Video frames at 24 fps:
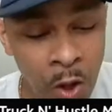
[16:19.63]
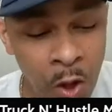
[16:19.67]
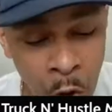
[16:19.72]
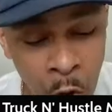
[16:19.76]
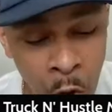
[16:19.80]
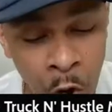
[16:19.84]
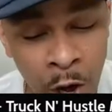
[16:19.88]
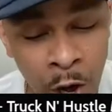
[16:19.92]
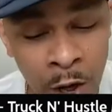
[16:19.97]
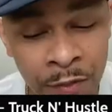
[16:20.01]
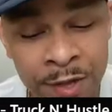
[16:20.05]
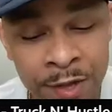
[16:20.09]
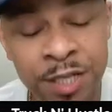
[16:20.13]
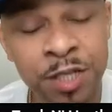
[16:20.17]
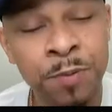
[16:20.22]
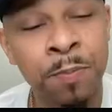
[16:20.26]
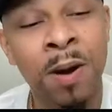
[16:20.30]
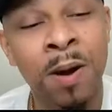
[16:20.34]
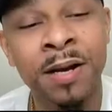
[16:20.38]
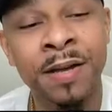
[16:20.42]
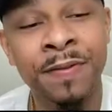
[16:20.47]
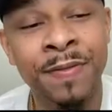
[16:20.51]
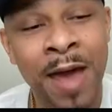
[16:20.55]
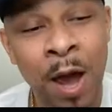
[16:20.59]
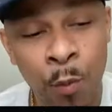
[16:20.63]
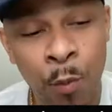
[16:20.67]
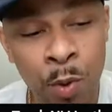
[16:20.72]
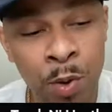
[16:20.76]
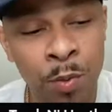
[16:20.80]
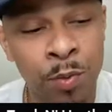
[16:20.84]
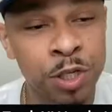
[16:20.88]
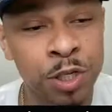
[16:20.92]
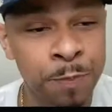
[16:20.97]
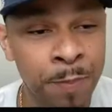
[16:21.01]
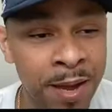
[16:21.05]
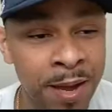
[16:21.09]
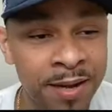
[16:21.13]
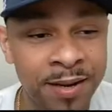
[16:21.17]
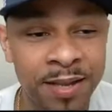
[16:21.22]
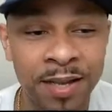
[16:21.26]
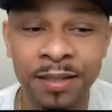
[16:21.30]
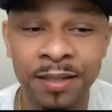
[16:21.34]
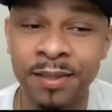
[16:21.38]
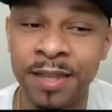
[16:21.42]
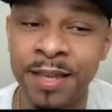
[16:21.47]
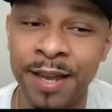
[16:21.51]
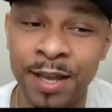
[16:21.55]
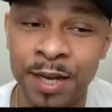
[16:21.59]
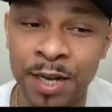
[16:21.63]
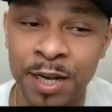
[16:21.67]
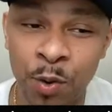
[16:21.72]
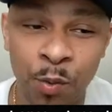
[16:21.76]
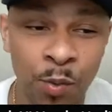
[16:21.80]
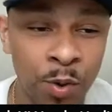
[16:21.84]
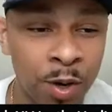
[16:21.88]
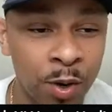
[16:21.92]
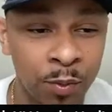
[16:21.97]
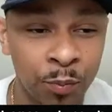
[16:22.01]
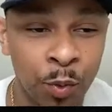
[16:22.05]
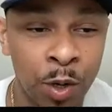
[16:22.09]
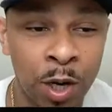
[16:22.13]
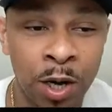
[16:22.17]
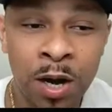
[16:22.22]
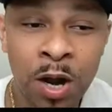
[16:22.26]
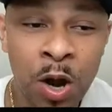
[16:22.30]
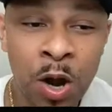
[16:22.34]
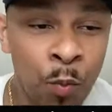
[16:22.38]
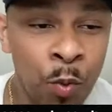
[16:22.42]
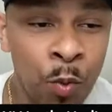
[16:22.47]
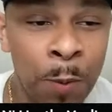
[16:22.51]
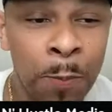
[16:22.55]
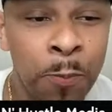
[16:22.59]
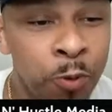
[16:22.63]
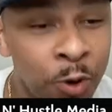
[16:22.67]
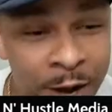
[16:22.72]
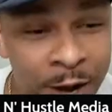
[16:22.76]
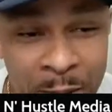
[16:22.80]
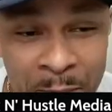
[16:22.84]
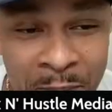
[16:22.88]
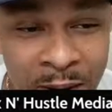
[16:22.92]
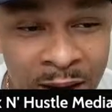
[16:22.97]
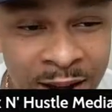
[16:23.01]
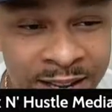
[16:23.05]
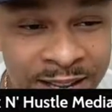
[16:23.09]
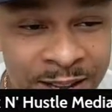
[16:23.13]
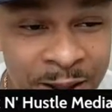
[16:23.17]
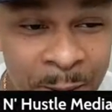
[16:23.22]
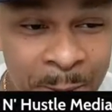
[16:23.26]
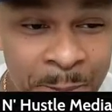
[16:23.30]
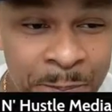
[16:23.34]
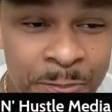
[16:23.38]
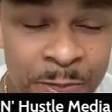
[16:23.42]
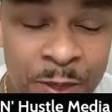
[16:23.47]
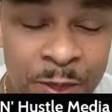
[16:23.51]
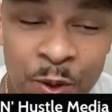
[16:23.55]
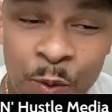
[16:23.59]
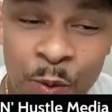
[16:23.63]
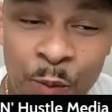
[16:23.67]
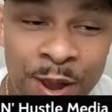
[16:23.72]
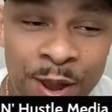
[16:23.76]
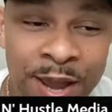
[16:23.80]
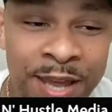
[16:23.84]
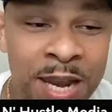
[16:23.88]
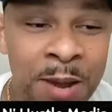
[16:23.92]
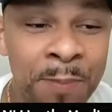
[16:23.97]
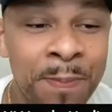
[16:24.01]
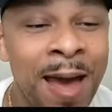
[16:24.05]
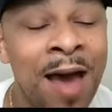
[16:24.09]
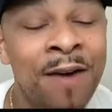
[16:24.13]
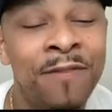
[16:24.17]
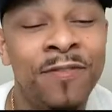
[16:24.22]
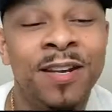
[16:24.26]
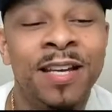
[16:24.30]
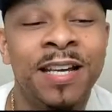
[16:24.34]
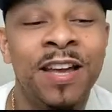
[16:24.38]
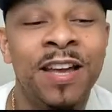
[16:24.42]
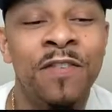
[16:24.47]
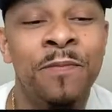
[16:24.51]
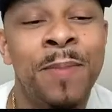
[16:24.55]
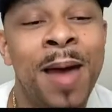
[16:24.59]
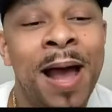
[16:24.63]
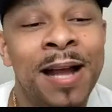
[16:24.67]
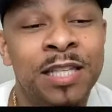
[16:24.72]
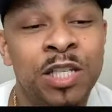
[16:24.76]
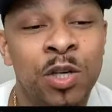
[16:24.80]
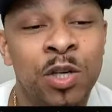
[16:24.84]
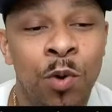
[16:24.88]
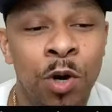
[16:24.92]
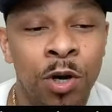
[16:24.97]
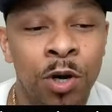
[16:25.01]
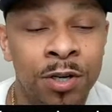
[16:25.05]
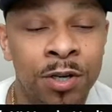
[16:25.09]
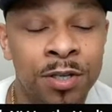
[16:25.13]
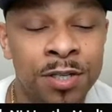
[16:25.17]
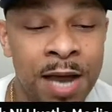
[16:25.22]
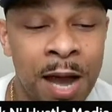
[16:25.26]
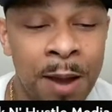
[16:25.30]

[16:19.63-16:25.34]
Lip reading: all this money that we were spending thinking we're printing money, we end up having to give back to workers'